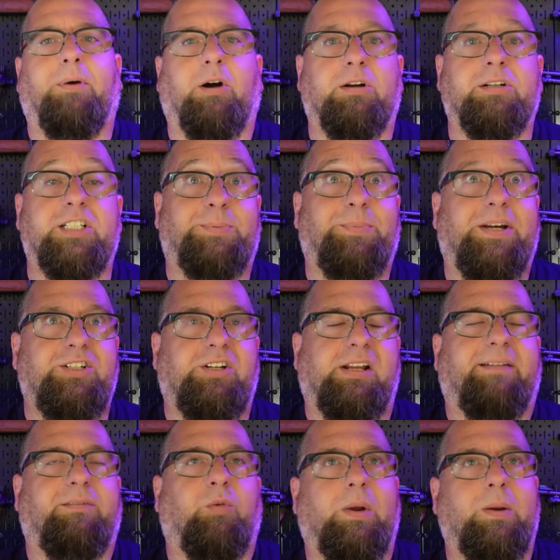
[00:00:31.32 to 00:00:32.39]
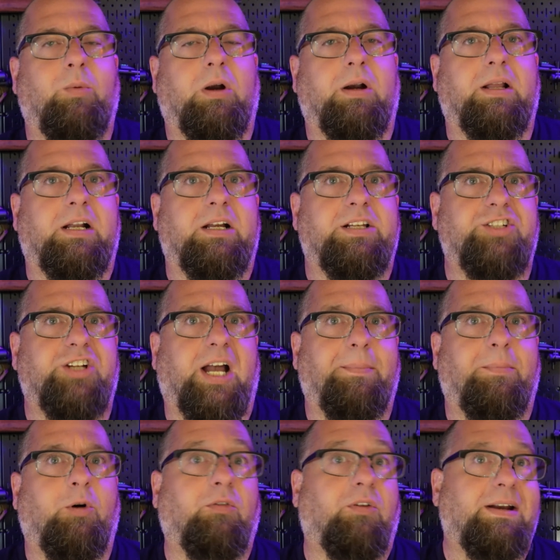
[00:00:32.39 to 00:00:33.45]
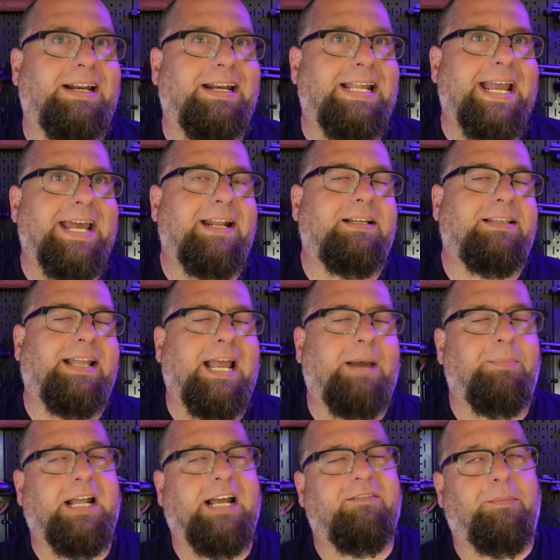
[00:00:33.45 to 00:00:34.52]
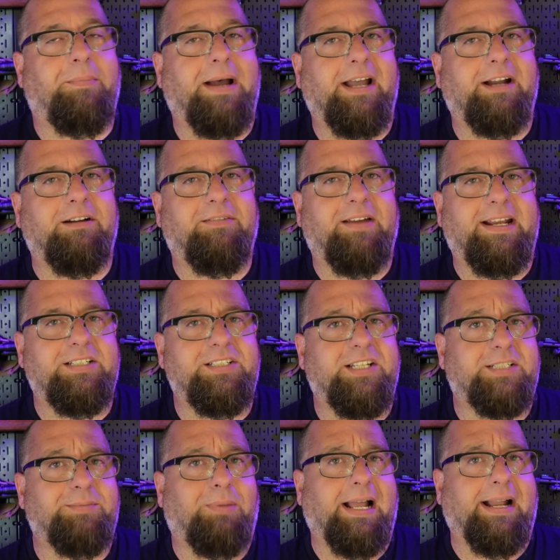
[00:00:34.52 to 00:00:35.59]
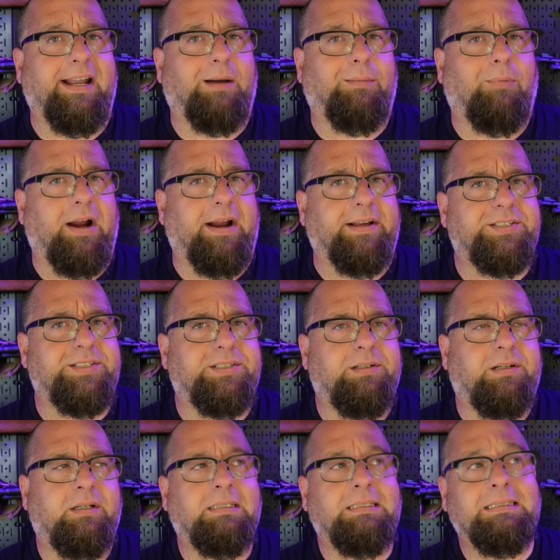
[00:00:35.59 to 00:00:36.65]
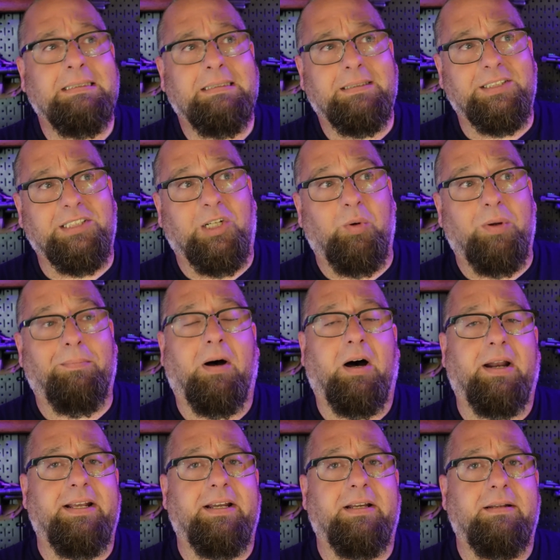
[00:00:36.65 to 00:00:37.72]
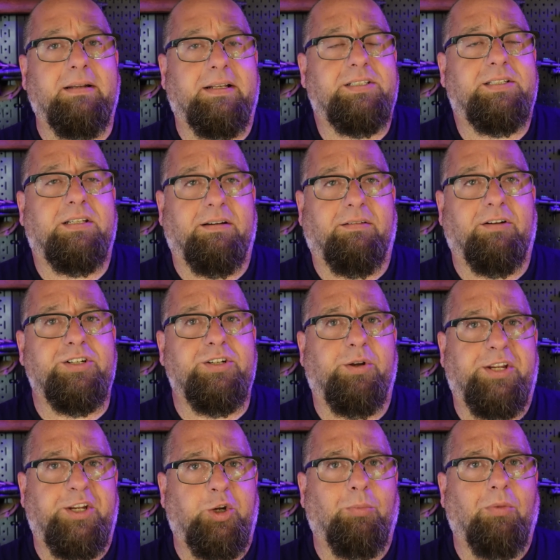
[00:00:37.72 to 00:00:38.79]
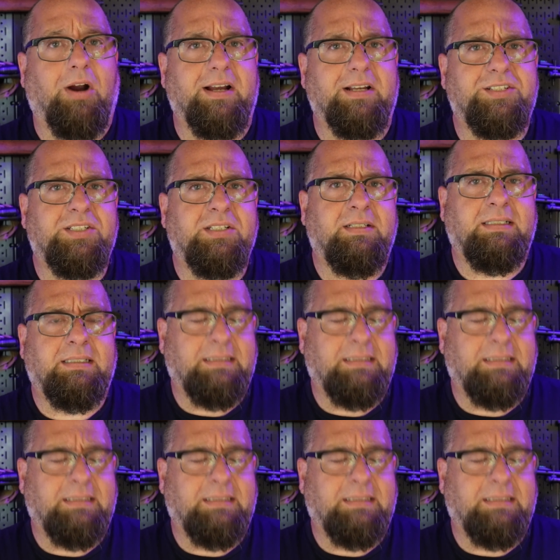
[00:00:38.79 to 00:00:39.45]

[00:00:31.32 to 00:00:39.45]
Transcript: parts, especially after we were at a gun shop over in Indiana and they happened to have a bag of 8.6 Blackout brass. So we bought it. It's the original Q brass.